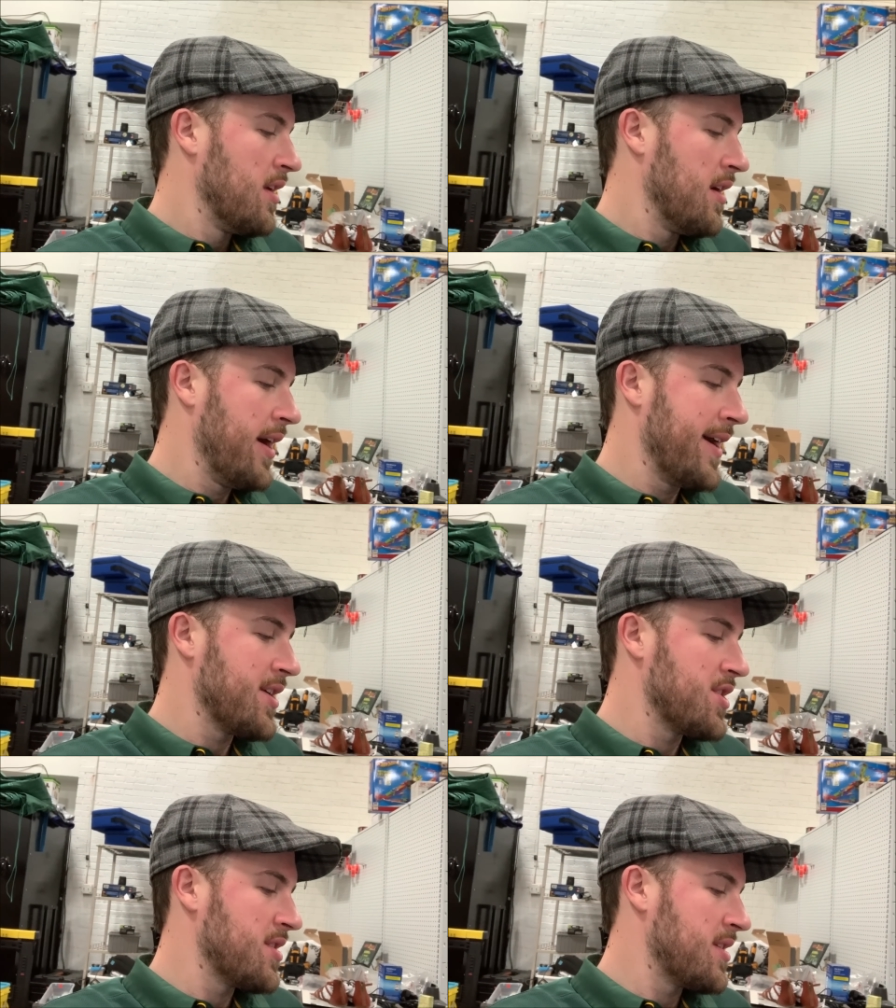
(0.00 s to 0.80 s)
Uh,
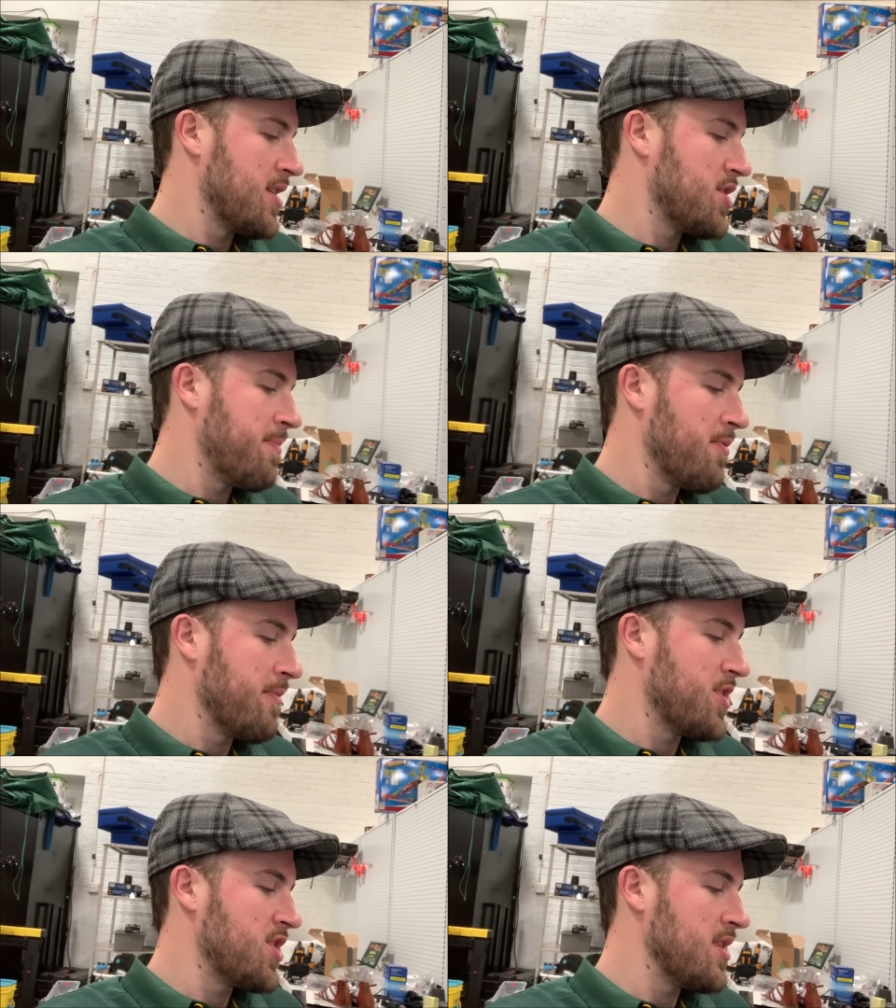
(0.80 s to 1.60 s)
she said, shipping would
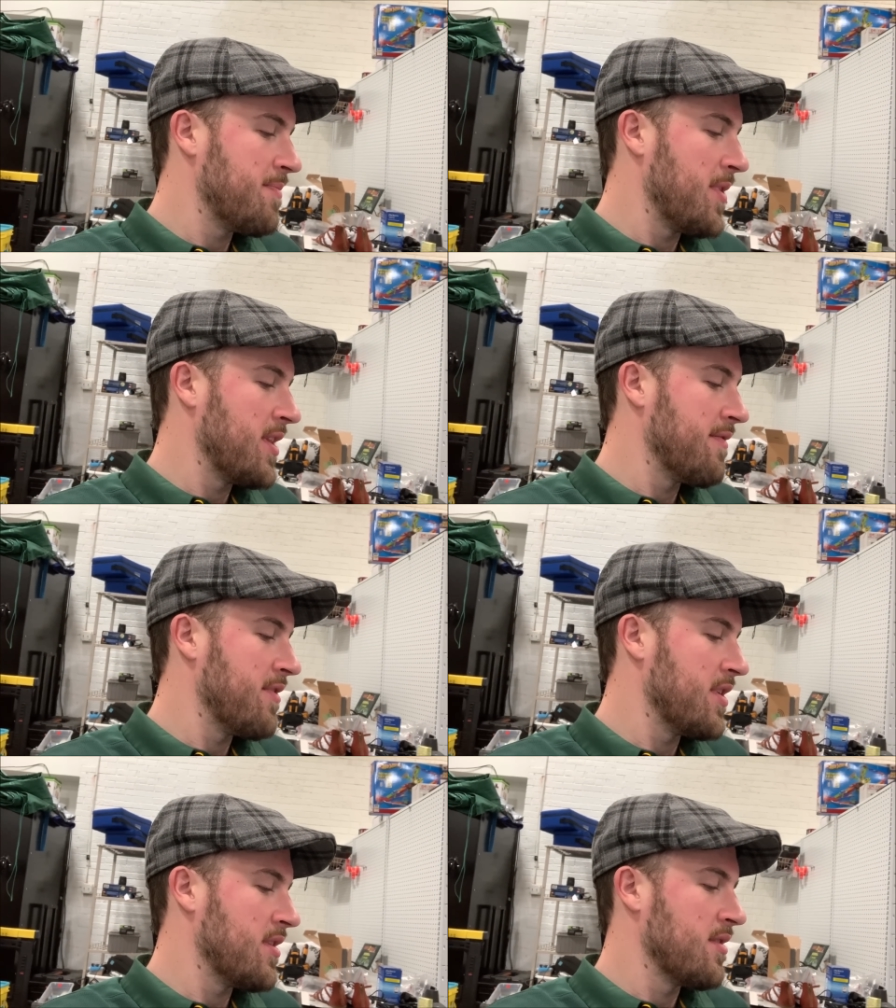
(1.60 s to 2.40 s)
be cheap. I live
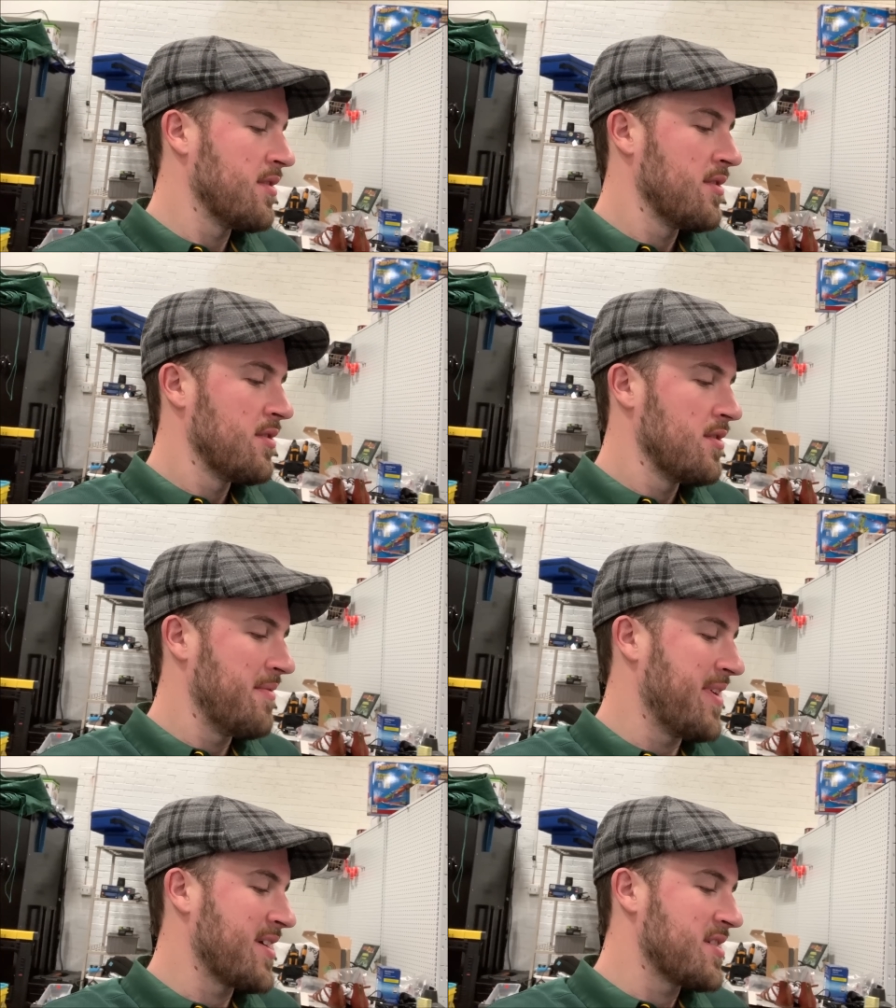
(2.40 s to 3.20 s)
in,
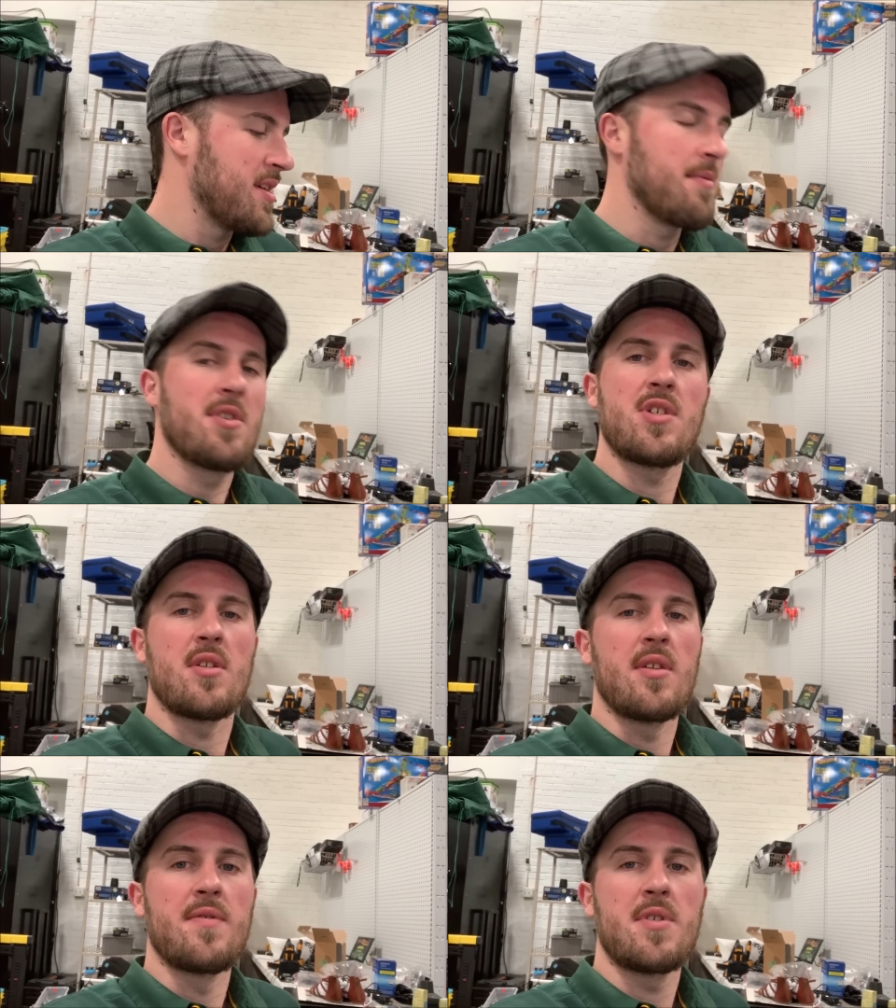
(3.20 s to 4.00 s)
I'm not going to say where she
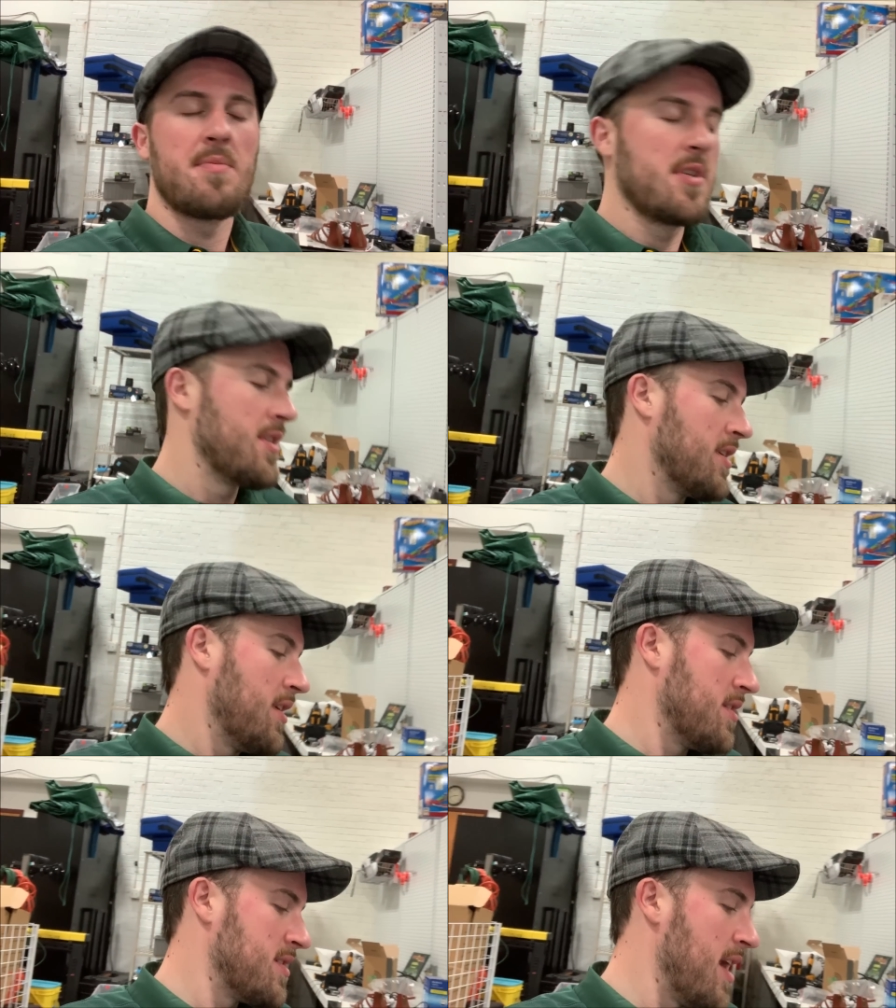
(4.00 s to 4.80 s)
lives, but it,
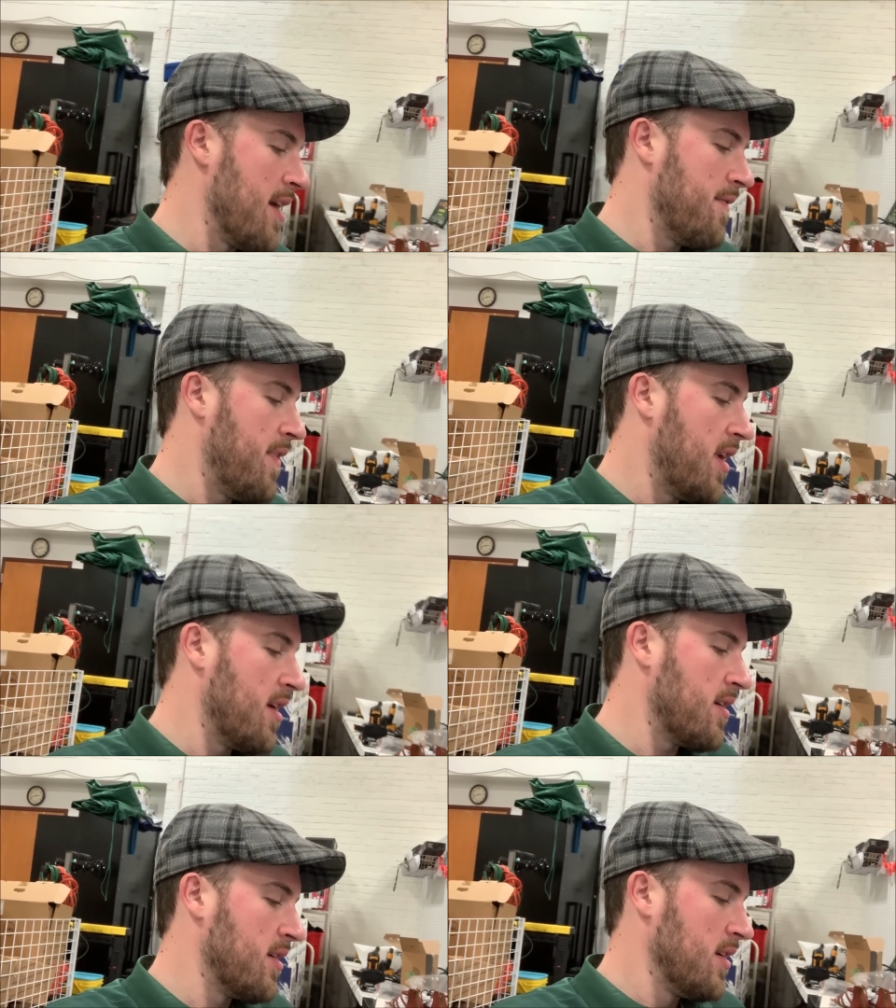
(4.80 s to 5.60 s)
it's not
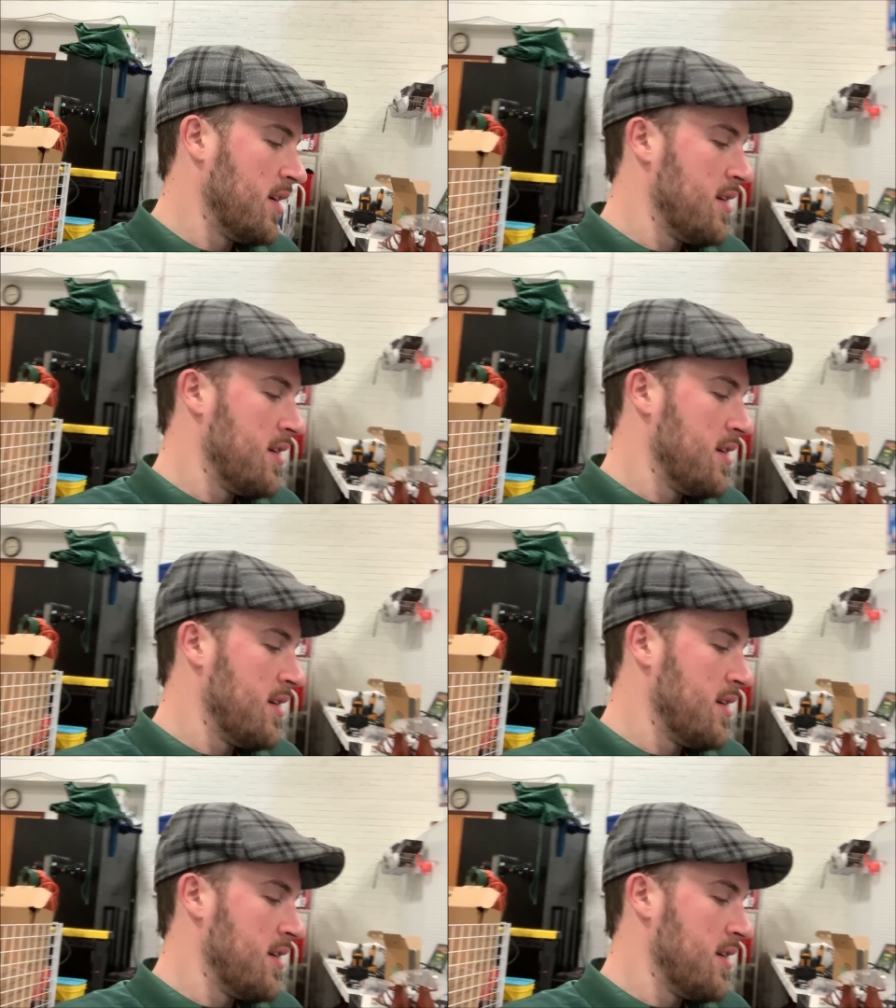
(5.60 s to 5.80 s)
far.